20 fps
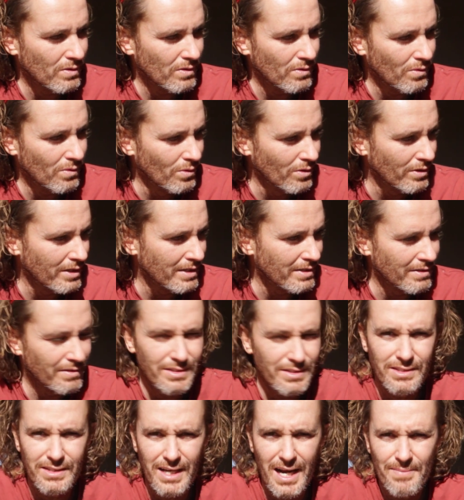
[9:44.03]
all the
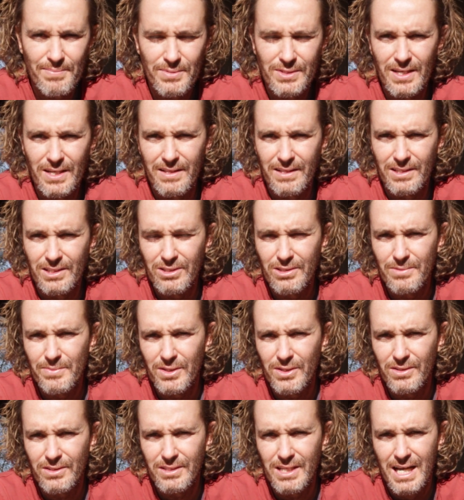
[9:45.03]
straps and the
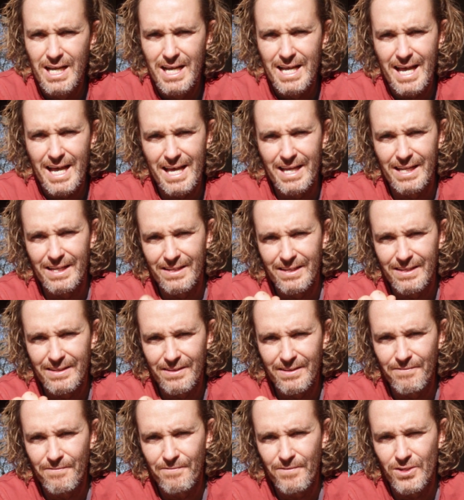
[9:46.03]
terminals, and
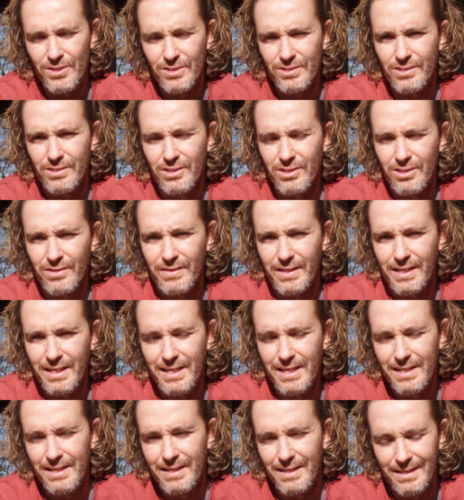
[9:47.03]
the first turn of the
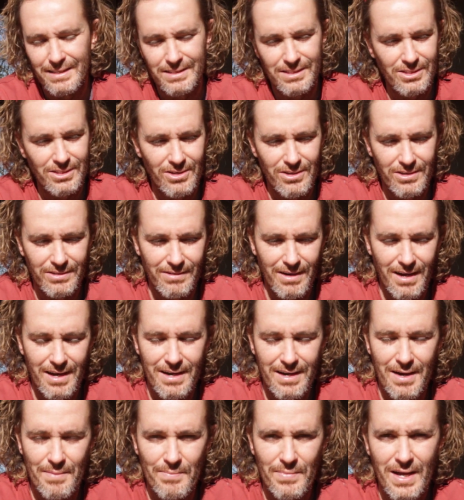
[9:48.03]
key, it started right
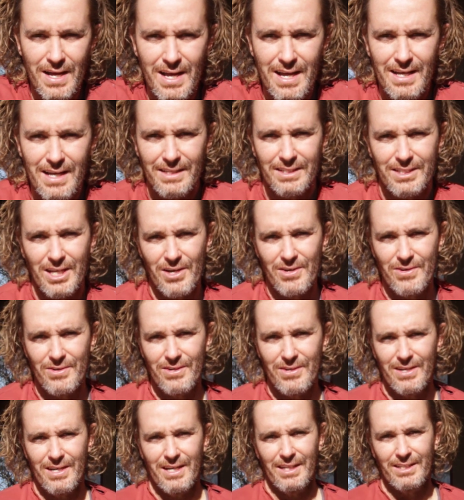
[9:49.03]
up. So
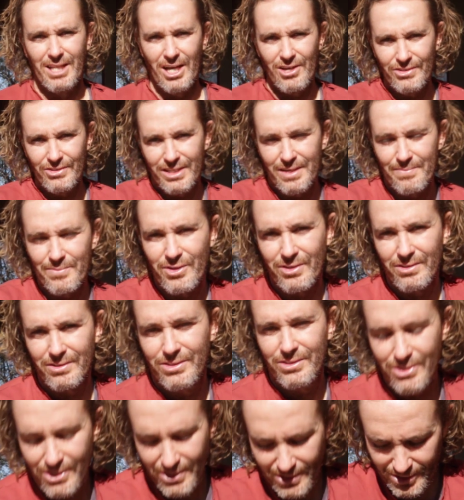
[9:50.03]
don't jump
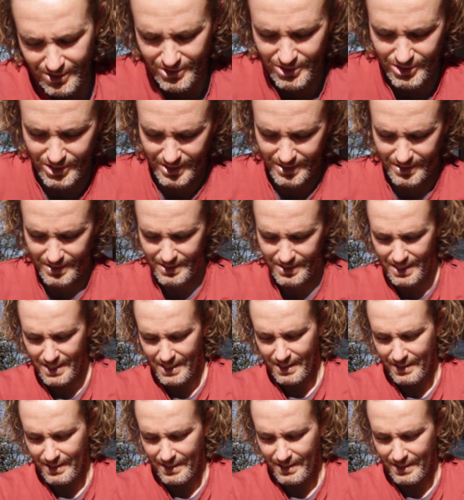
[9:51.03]
to conclusions.